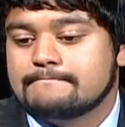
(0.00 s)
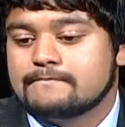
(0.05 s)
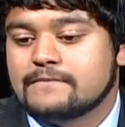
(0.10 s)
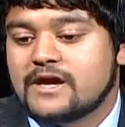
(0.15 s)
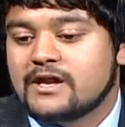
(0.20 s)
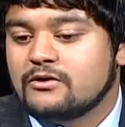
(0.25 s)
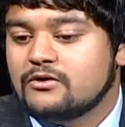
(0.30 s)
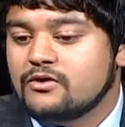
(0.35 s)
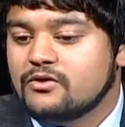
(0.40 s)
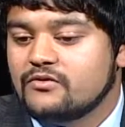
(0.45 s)
I
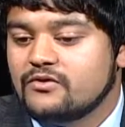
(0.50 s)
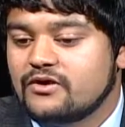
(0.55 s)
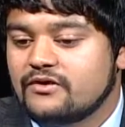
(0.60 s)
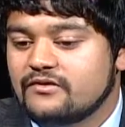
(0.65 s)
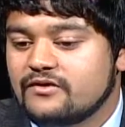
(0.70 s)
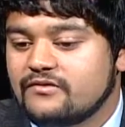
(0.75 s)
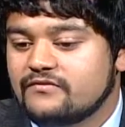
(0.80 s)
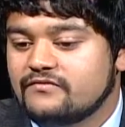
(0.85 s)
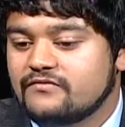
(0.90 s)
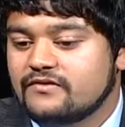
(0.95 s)
don't know
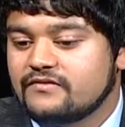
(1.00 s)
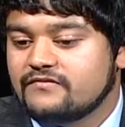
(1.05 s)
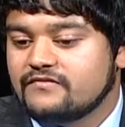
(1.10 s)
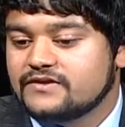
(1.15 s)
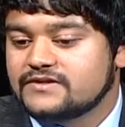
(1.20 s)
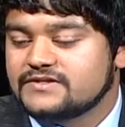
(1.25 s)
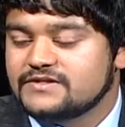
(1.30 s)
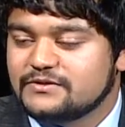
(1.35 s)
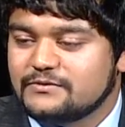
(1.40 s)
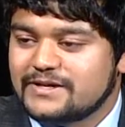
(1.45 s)
if this
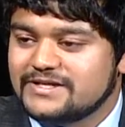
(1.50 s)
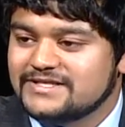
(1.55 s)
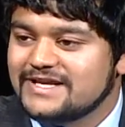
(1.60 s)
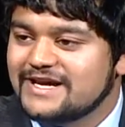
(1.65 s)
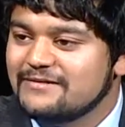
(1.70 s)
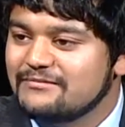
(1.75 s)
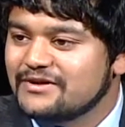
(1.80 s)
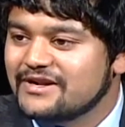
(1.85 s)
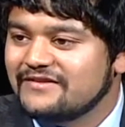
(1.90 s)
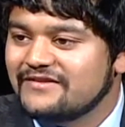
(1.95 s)
is the right
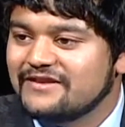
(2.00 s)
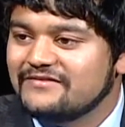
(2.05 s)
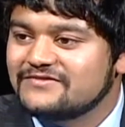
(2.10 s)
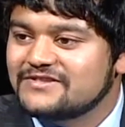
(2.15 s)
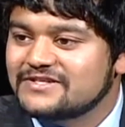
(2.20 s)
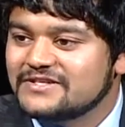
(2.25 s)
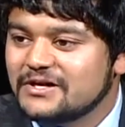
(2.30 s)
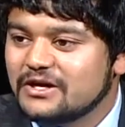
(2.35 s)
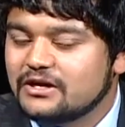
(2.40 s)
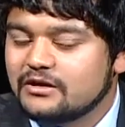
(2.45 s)
time, but I'd love to
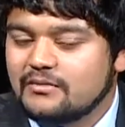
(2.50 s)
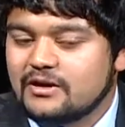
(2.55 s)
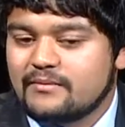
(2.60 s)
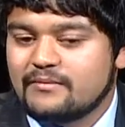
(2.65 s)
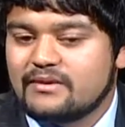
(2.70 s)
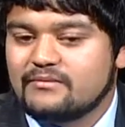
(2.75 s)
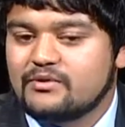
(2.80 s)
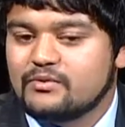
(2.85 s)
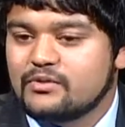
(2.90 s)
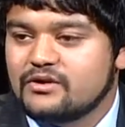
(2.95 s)
talk about
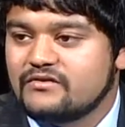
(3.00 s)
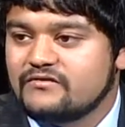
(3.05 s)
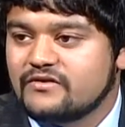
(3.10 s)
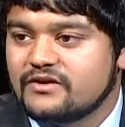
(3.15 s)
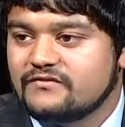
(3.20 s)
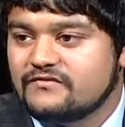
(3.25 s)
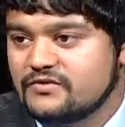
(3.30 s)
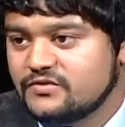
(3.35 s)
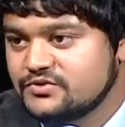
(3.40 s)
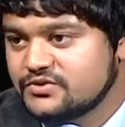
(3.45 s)
maybe one of our
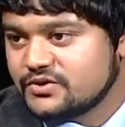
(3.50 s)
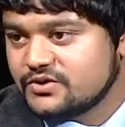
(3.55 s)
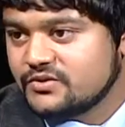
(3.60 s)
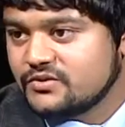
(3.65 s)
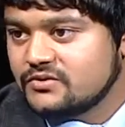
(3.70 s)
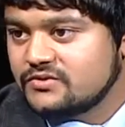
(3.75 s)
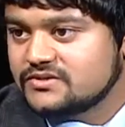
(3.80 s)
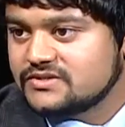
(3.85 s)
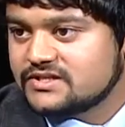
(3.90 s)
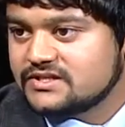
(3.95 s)
future
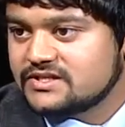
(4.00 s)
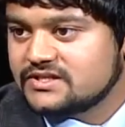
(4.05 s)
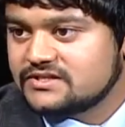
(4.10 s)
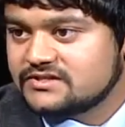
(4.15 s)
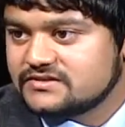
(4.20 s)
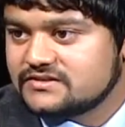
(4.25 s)
goals is